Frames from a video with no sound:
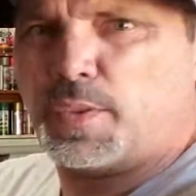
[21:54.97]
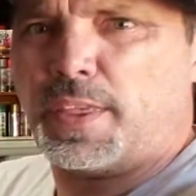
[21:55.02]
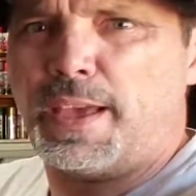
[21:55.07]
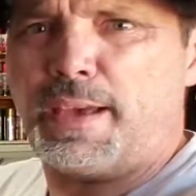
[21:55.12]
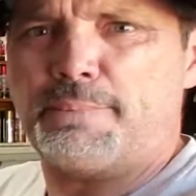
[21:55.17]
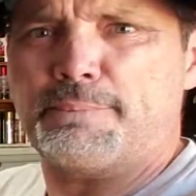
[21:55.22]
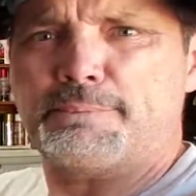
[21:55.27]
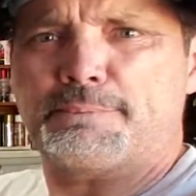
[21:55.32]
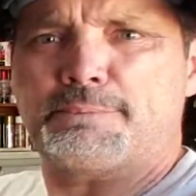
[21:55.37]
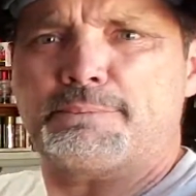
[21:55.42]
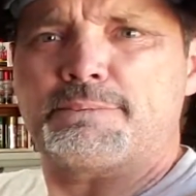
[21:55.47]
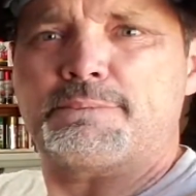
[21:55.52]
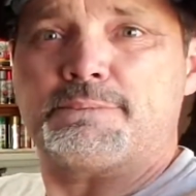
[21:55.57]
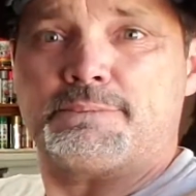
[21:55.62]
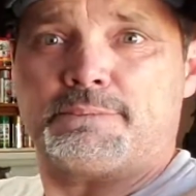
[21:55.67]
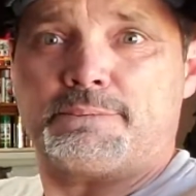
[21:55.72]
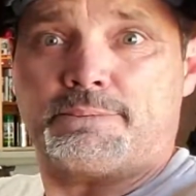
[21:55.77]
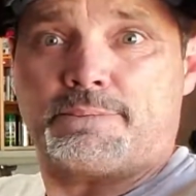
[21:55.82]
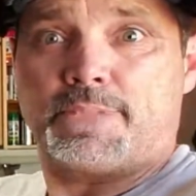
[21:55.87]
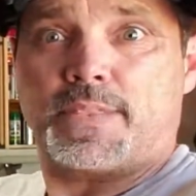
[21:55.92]
that.
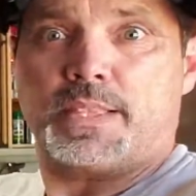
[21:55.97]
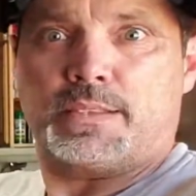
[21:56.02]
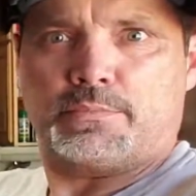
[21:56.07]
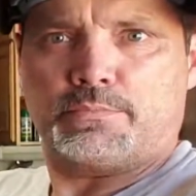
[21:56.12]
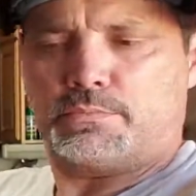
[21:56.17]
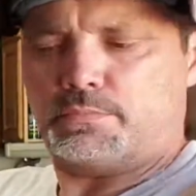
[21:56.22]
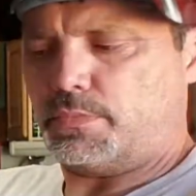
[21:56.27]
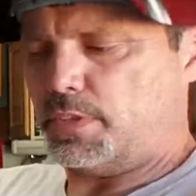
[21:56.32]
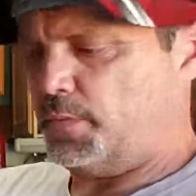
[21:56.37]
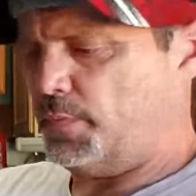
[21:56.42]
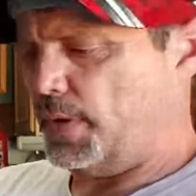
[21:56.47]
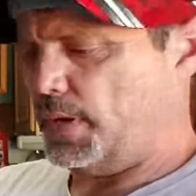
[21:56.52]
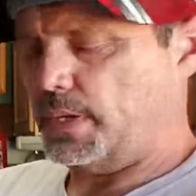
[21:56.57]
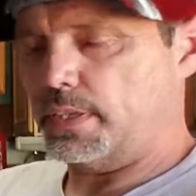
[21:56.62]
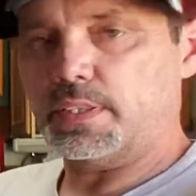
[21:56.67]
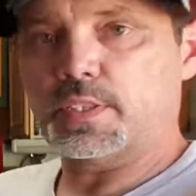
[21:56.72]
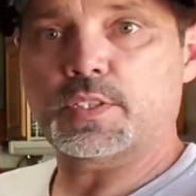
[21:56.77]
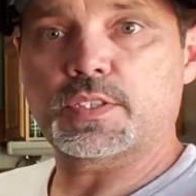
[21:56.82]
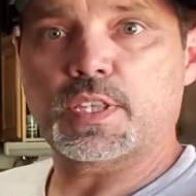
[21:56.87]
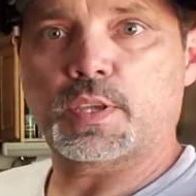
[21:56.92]
If I can
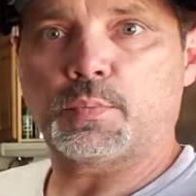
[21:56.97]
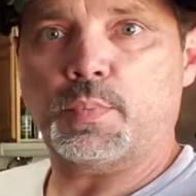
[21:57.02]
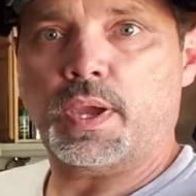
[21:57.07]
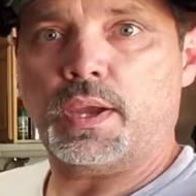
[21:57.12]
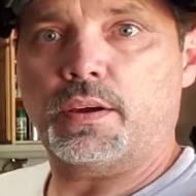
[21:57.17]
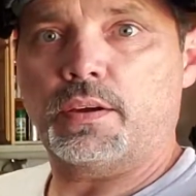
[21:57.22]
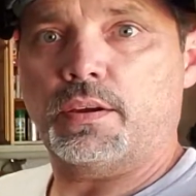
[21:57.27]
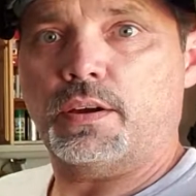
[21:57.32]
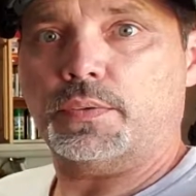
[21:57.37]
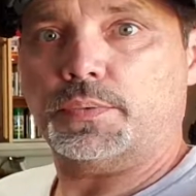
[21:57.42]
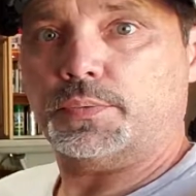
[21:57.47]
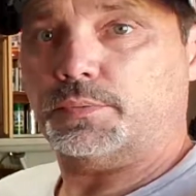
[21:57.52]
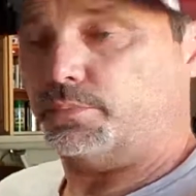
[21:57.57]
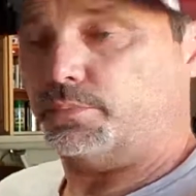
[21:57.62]
get this thing back off.